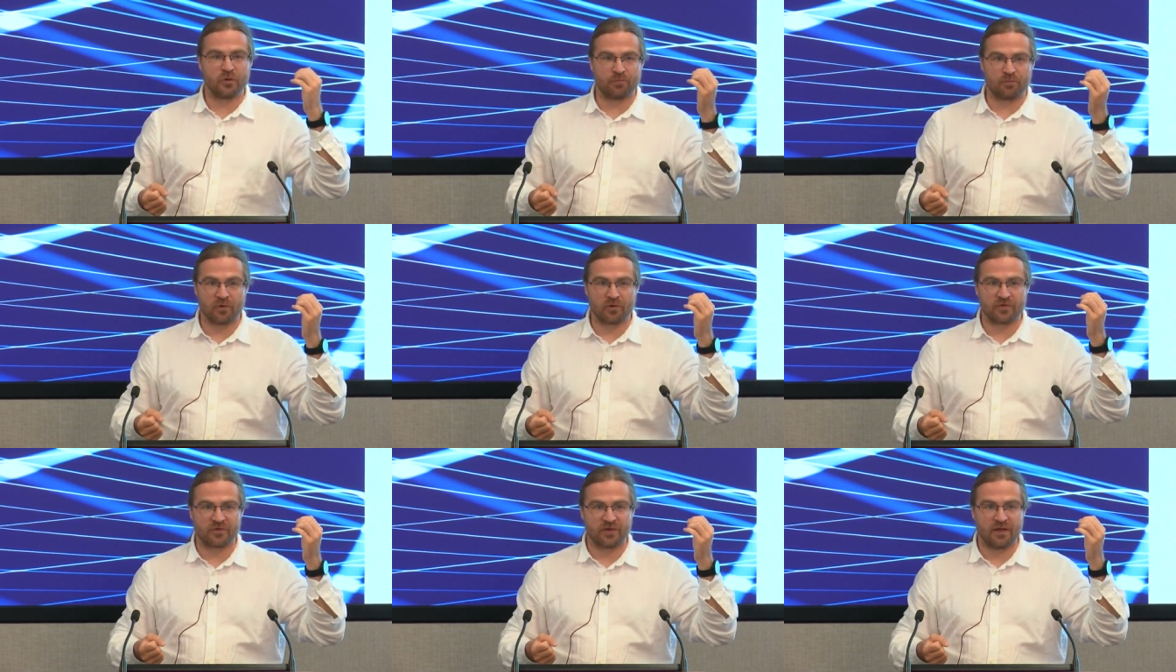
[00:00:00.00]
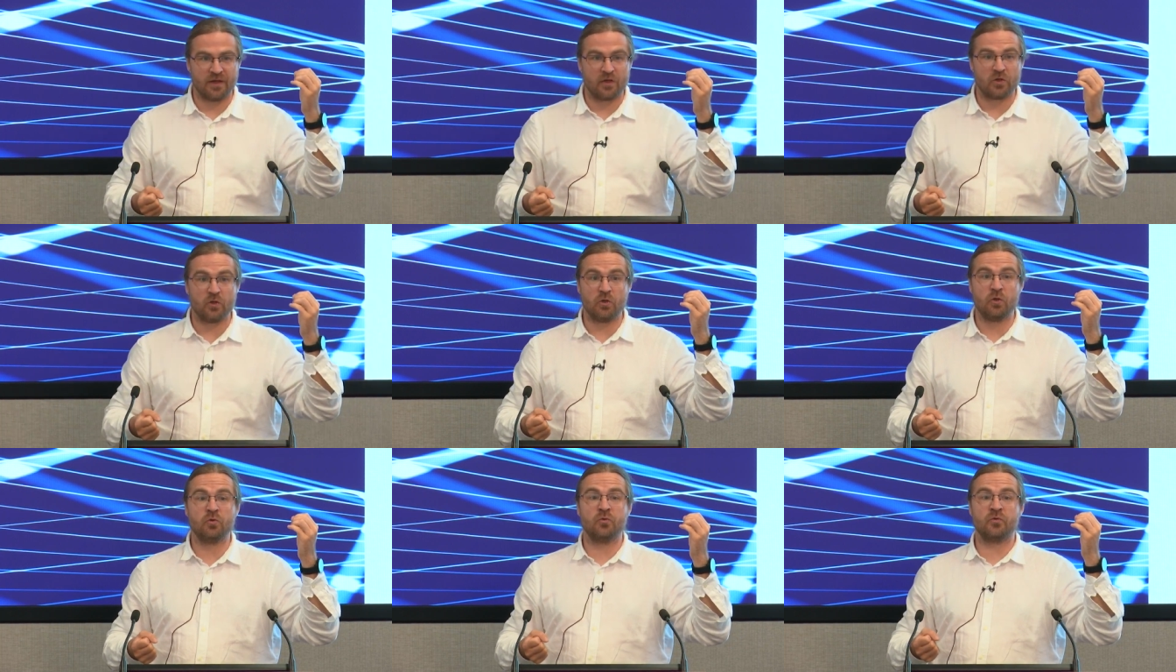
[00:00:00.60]
proxy
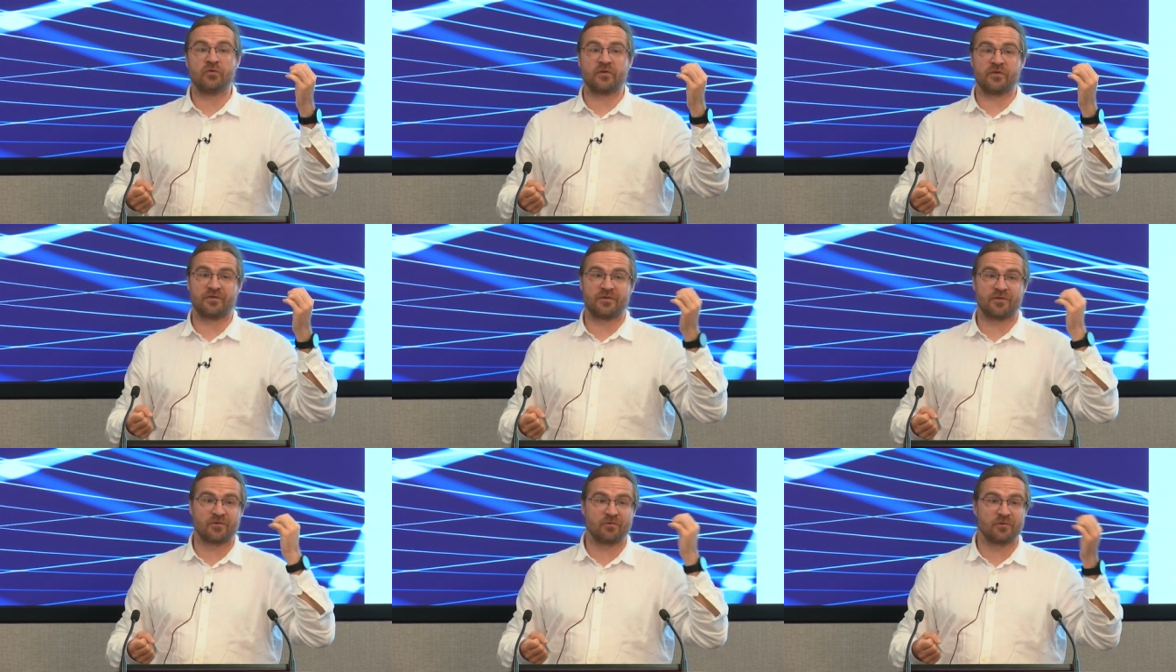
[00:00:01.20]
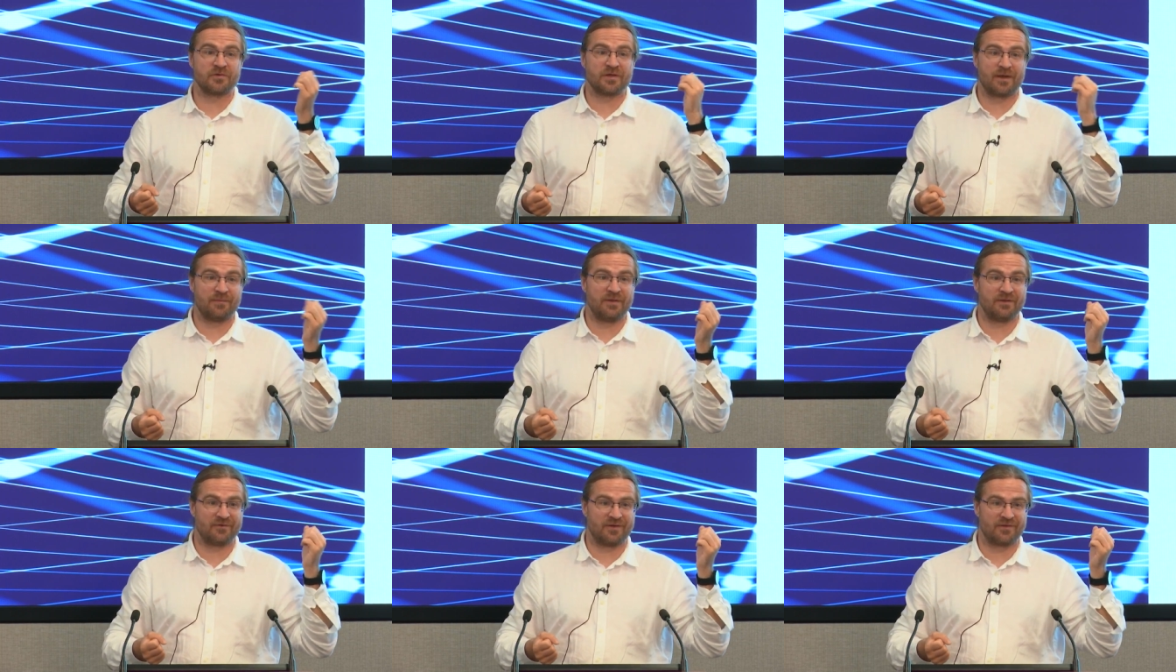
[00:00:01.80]
loses the source IP
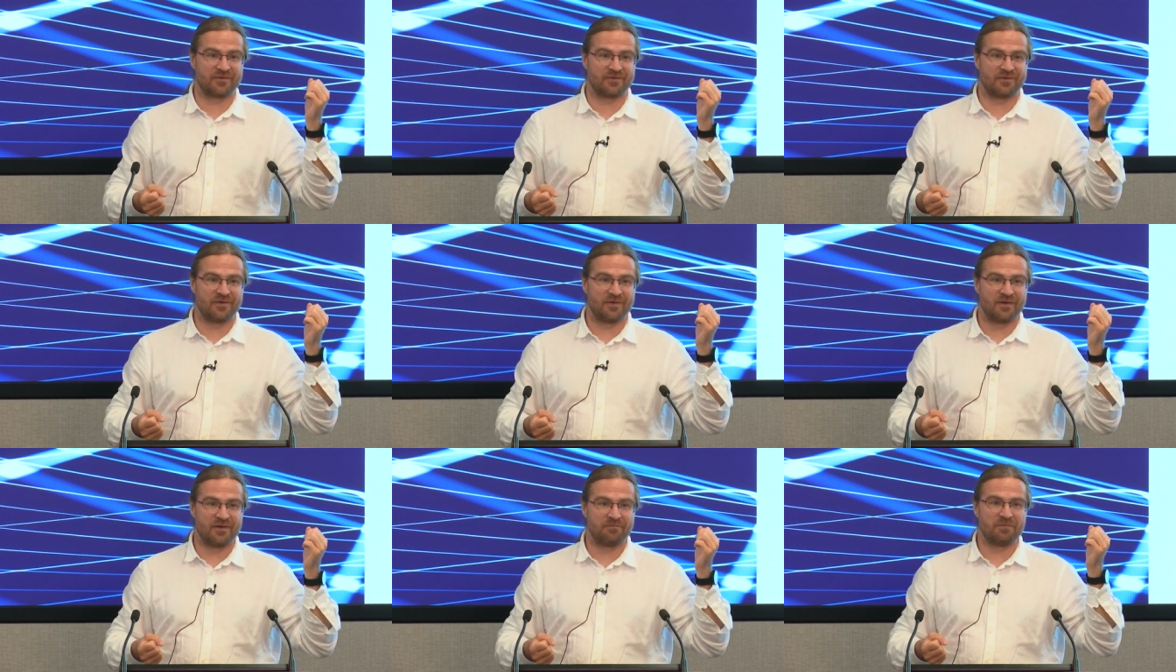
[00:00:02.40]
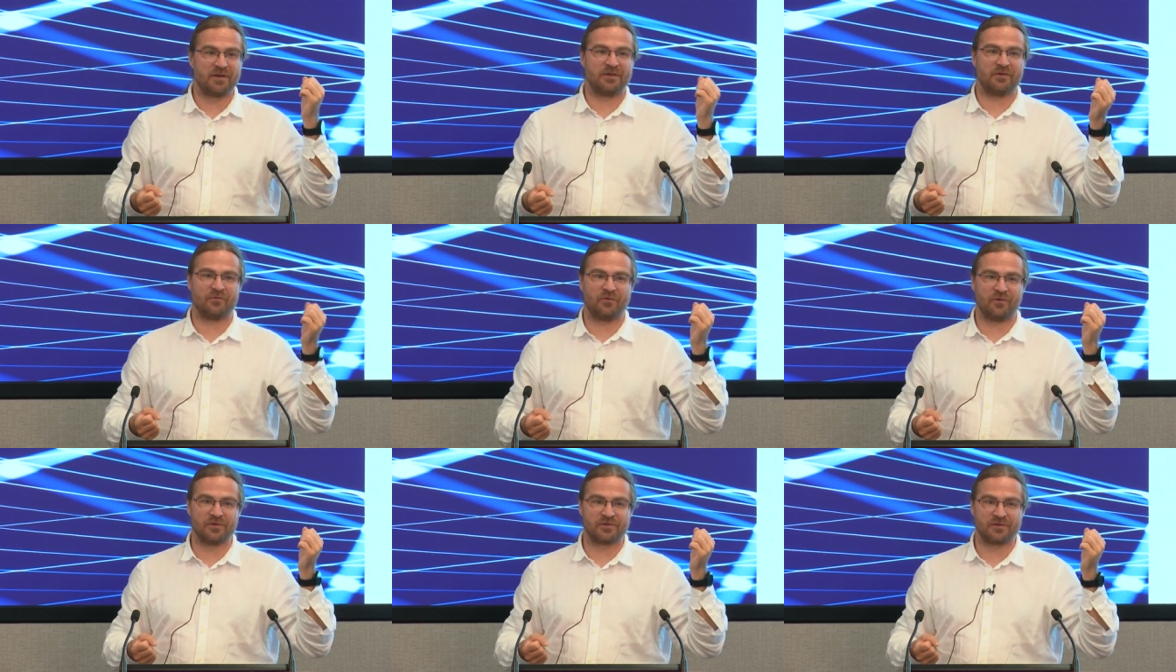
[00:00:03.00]
address by default.